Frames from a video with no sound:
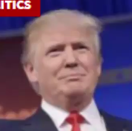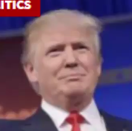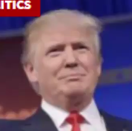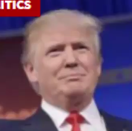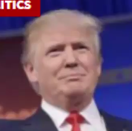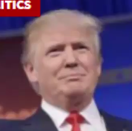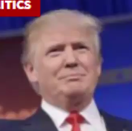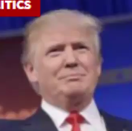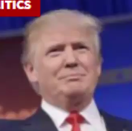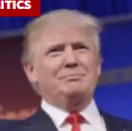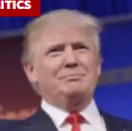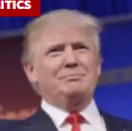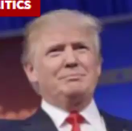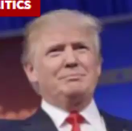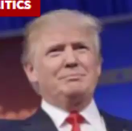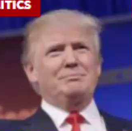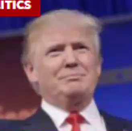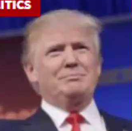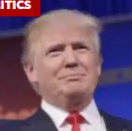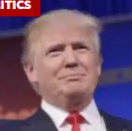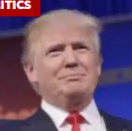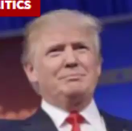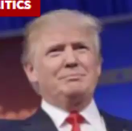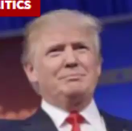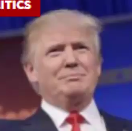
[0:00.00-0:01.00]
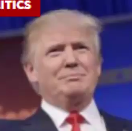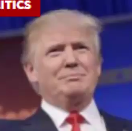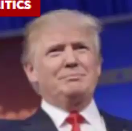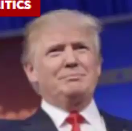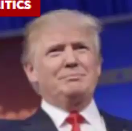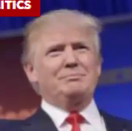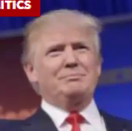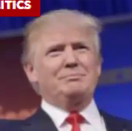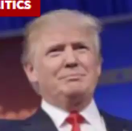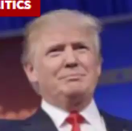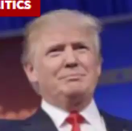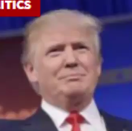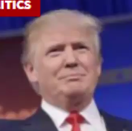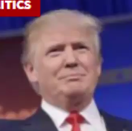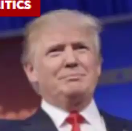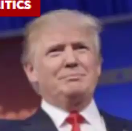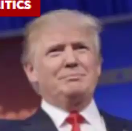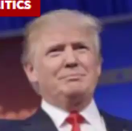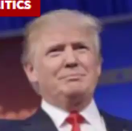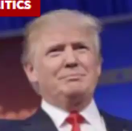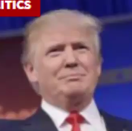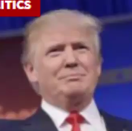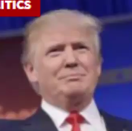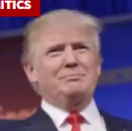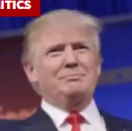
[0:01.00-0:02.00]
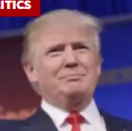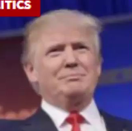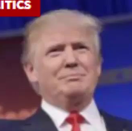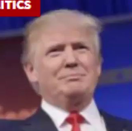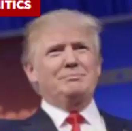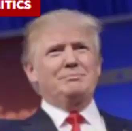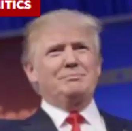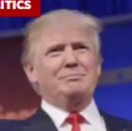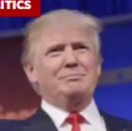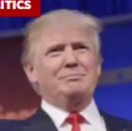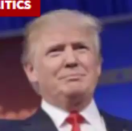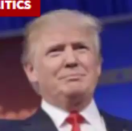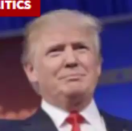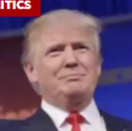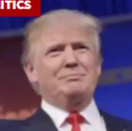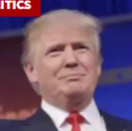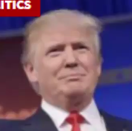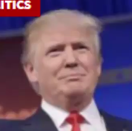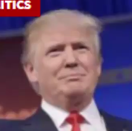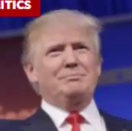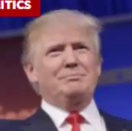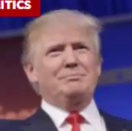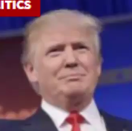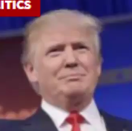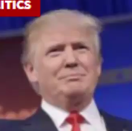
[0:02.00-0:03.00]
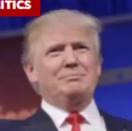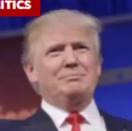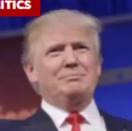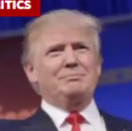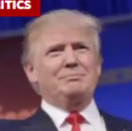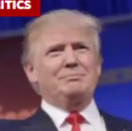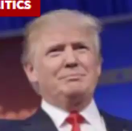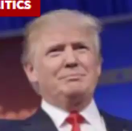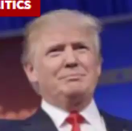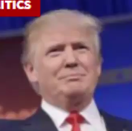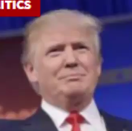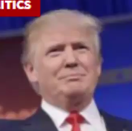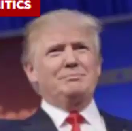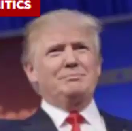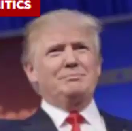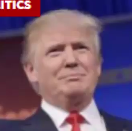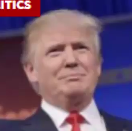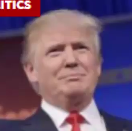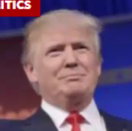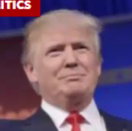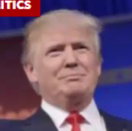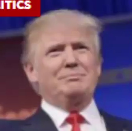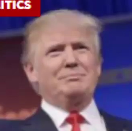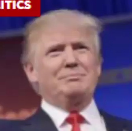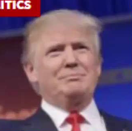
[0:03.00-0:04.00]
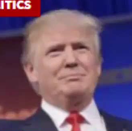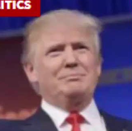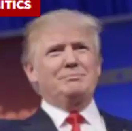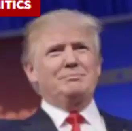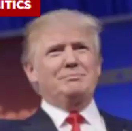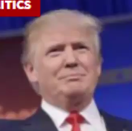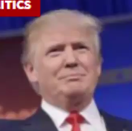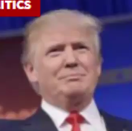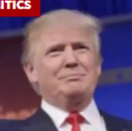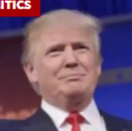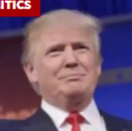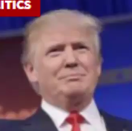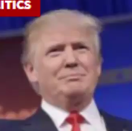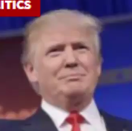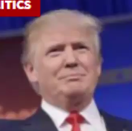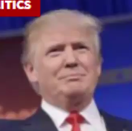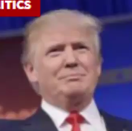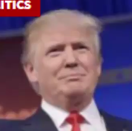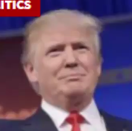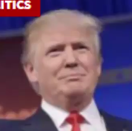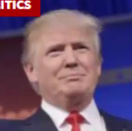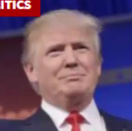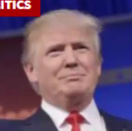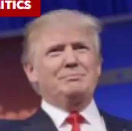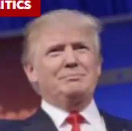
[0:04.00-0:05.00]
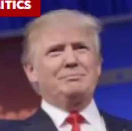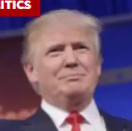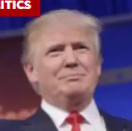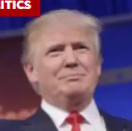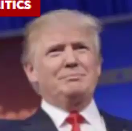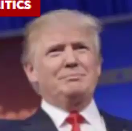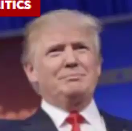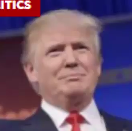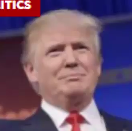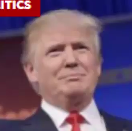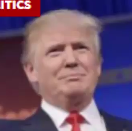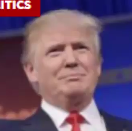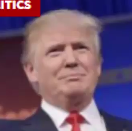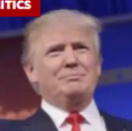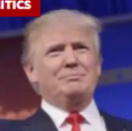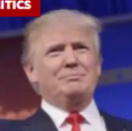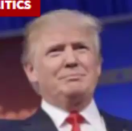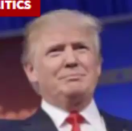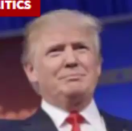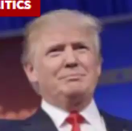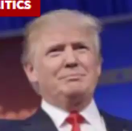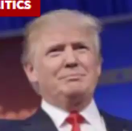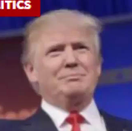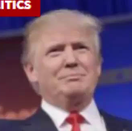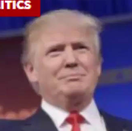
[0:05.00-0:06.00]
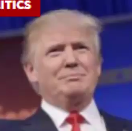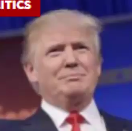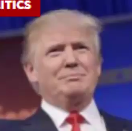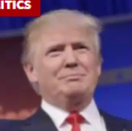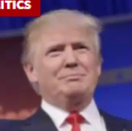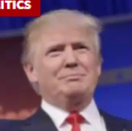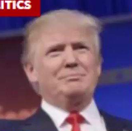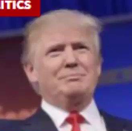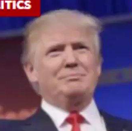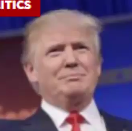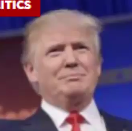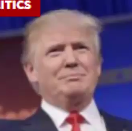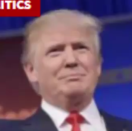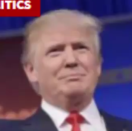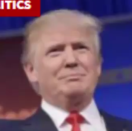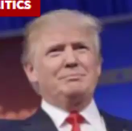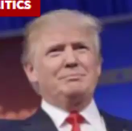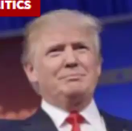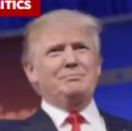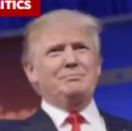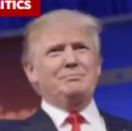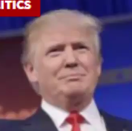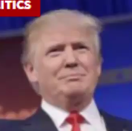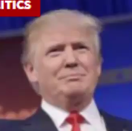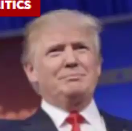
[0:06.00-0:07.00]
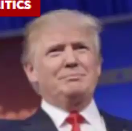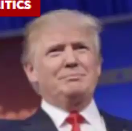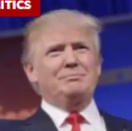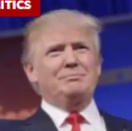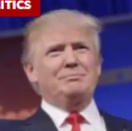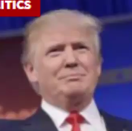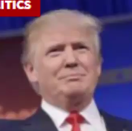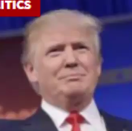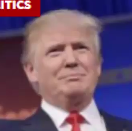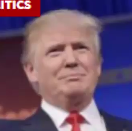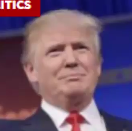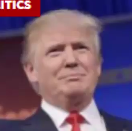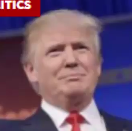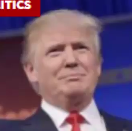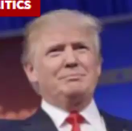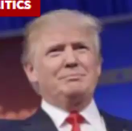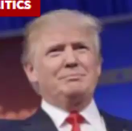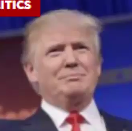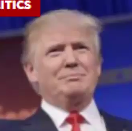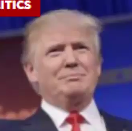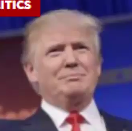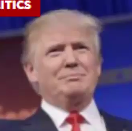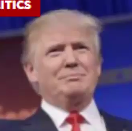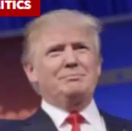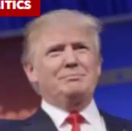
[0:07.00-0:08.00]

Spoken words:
(no lip movement)